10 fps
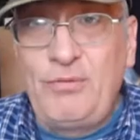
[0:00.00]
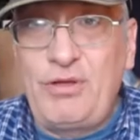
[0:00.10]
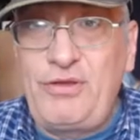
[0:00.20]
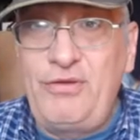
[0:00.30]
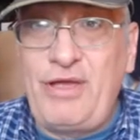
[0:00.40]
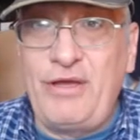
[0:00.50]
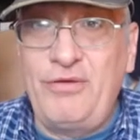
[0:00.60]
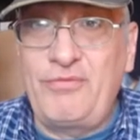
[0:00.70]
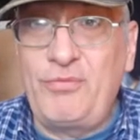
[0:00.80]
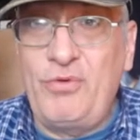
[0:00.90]
do get
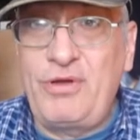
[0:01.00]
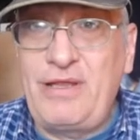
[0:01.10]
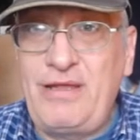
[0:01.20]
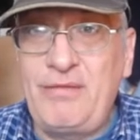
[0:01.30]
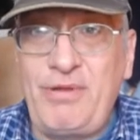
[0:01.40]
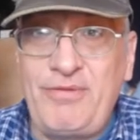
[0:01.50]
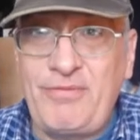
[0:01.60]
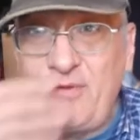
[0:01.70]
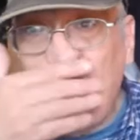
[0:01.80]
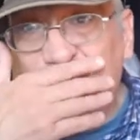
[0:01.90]
home from work late, I've been
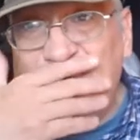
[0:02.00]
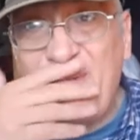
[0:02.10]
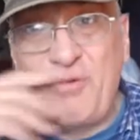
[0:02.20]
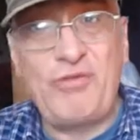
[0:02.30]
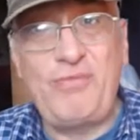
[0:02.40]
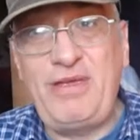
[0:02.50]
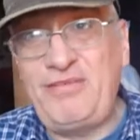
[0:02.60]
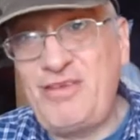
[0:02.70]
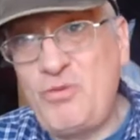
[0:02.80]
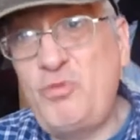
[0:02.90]
all the time on the
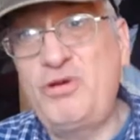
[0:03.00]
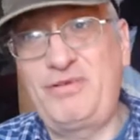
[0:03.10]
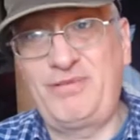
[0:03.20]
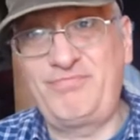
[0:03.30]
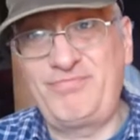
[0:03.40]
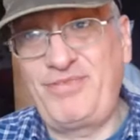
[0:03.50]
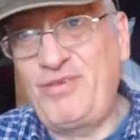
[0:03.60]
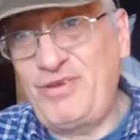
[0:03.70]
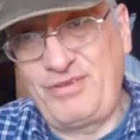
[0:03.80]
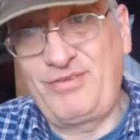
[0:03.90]
PC at work. I
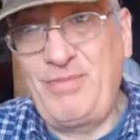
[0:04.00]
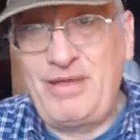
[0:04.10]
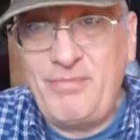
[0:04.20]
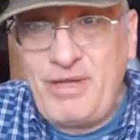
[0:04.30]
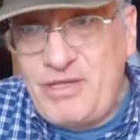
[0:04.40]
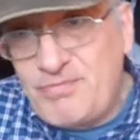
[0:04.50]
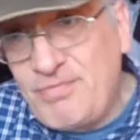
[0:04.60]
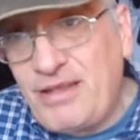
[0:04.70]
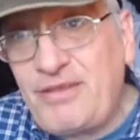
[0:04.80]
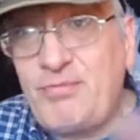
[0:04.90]
prefer just to be at the bench,
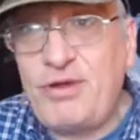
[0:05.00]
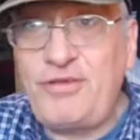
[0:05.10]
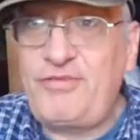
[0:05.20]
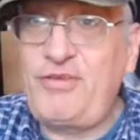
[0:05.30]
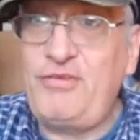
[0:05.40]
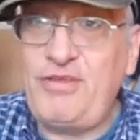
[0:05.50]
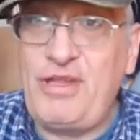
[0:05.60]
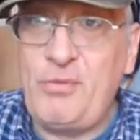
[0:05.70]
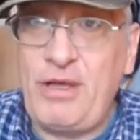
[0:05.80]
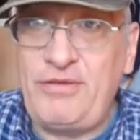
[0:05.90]
but that's my excuse
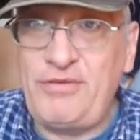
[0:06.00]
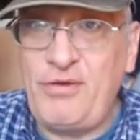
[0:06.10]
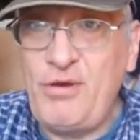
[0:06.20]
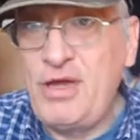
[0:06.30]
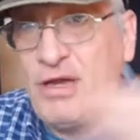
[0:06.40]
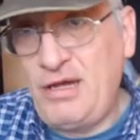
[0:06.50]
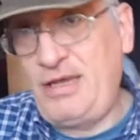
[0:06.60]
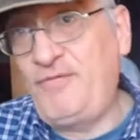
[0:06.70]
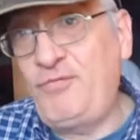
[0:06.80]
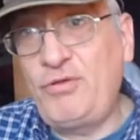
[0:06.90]
anyway. So I
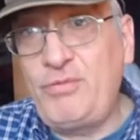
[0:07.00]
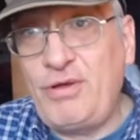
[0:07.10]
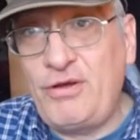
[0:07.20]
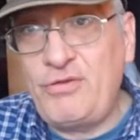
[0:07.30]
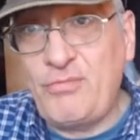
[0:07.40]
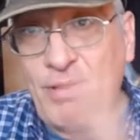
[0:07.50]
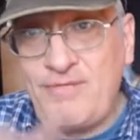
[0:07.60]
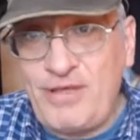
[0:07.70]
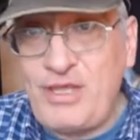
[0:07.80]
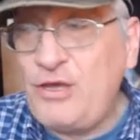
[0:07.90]
have fallen behind on my
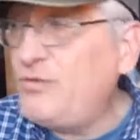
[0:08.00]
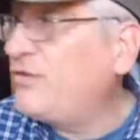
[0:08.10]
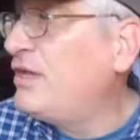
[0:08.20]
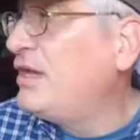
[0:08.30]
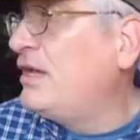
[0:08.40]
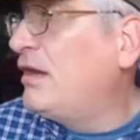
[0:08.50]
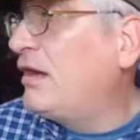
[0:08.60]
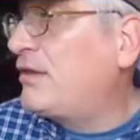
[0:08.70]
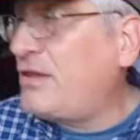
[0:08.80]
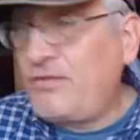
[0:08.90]
videos.
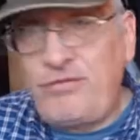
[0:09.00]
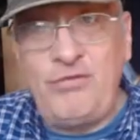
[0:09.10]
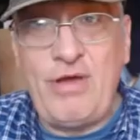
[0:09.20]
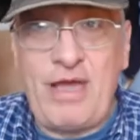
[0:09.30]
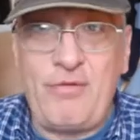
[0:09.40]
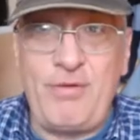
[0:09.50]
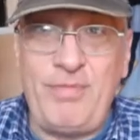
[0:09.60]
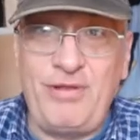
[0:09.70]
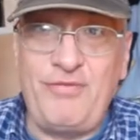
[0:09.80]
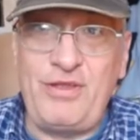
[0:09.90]
There's 2 Harrier
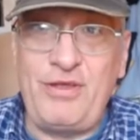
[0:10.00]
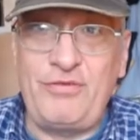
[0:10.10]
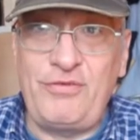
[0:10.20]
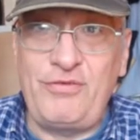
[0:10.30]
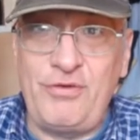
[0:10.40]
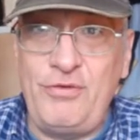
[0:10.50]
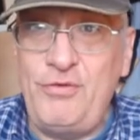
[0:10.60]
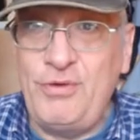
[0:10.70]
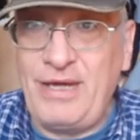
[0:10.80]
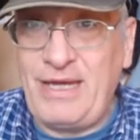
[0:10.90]
build videos to do,
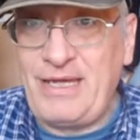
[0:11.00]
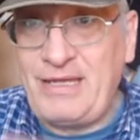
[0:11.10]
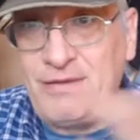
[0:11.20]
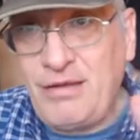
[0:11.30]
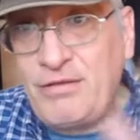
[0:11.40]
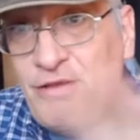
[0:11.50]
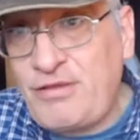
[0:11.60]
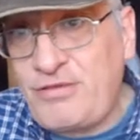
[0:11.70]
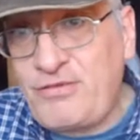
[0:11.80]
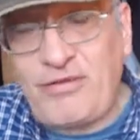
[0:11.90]
and I'll
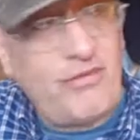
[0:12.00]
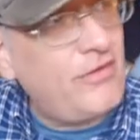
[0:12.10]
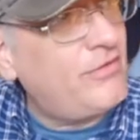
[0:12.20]
discuss